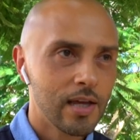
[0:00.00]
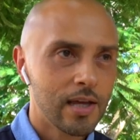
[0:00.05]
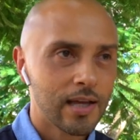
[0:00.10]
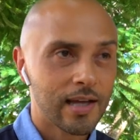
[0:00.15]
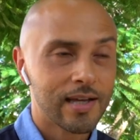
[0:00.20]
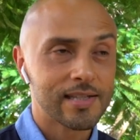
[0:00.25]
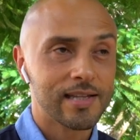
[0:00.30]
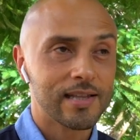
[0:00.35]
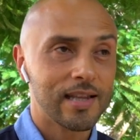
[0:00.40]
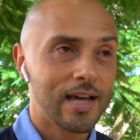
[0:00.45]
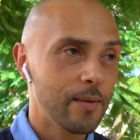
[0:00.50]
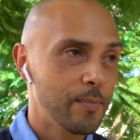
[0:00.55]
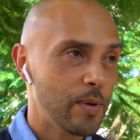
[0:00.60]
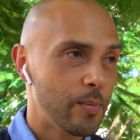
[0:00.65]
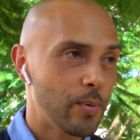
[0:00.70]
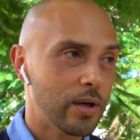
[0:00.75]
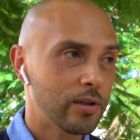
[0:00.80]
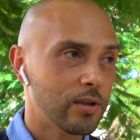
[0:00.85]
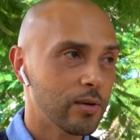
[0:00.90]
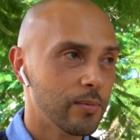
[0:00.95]
Because a lot of
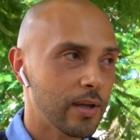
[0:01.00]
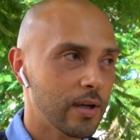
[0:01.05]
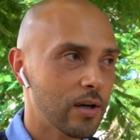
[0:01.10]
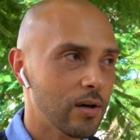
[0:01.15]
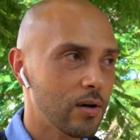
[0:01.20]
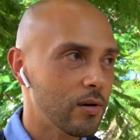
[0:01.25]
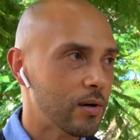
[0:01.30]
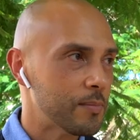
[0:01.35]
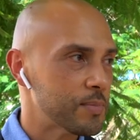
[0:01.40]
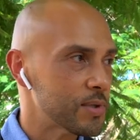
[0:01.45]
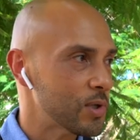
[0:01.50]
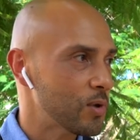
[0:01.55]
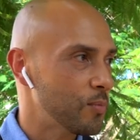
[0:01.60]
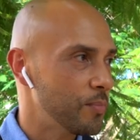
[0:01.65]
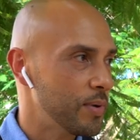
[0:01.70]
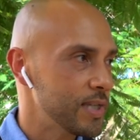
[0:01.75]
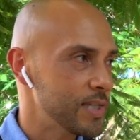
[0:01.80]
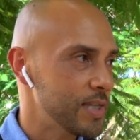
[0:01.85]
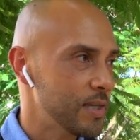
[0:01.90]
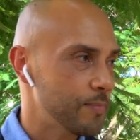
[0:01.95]
people out there be like, oh, I'm so
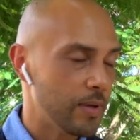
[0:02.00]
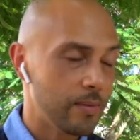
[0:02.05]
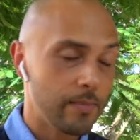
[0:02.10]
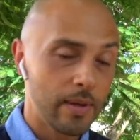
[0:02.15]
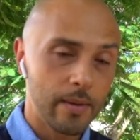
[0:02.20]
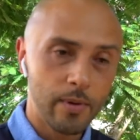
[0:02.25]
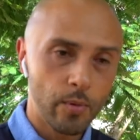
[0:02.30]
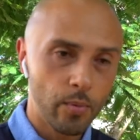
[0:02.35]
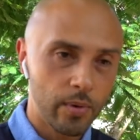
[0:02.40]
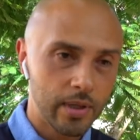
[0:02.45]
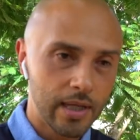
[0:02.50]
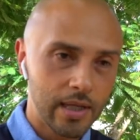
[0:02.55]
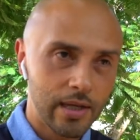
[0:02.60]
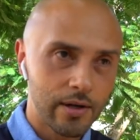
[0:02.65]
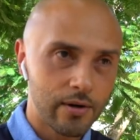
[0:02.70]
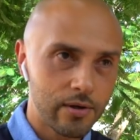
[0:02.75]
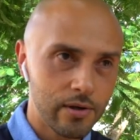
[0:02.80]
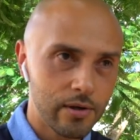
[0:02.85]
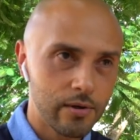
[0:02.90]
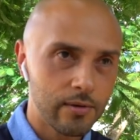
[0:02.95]
busy, but maybe when they
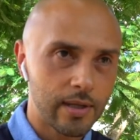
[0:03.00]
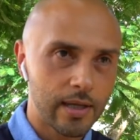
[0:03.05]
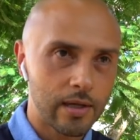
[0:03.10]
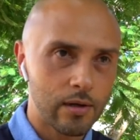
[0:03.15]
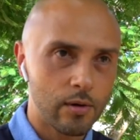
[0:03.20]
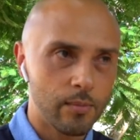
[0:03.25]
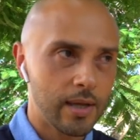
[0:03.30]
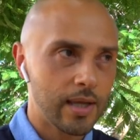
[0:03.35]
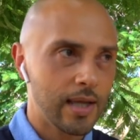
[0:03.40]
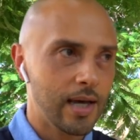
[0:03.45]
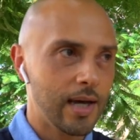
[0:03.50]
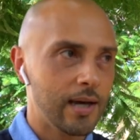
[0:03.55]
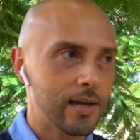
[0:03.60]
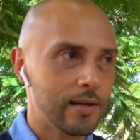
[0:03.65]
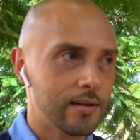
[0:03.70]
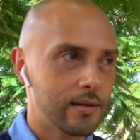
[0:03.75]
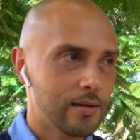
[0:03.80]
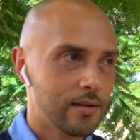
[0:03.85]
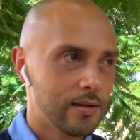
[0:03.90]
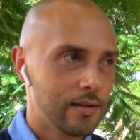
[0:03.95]
hear you, like, oh my
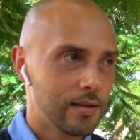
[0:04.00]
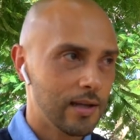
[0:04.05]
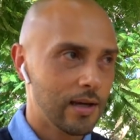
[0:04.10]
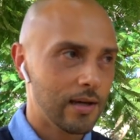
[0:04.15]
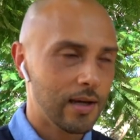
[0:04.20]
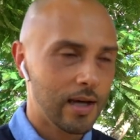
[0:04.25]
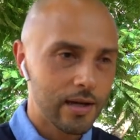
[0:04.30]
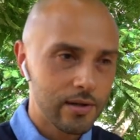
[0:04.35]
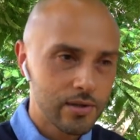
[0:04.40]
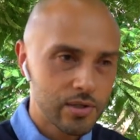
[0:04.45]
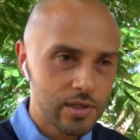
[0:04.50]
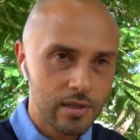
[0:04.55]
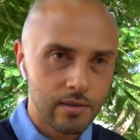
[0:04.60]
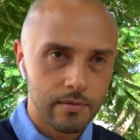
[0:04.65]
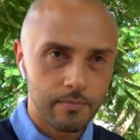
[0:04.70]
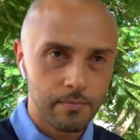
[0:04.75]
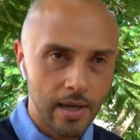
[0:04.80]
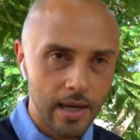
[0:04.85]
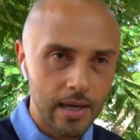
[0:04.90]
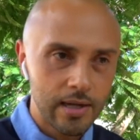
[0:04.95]
God, now how does she
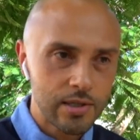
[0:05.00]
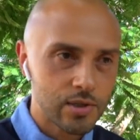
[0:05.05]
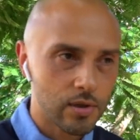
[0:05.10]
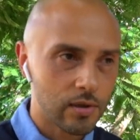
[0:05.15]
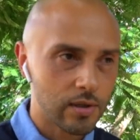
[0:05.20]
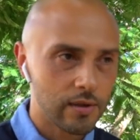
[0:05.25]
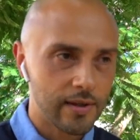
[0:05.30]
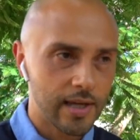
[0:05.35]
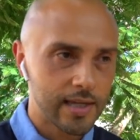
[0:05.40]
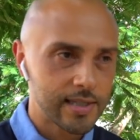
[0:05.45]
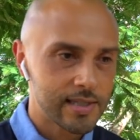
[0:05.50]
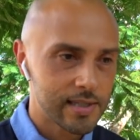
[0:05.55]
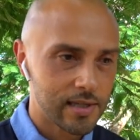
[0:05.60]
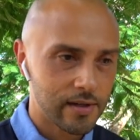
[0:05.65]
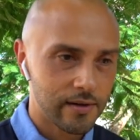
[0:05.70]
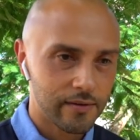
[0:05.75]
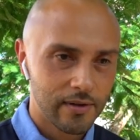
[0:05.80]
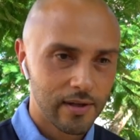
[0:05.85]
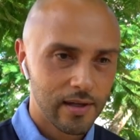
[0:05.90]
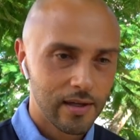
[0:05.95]
manage all of that
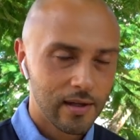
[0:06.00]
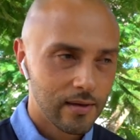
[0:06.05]
stuff?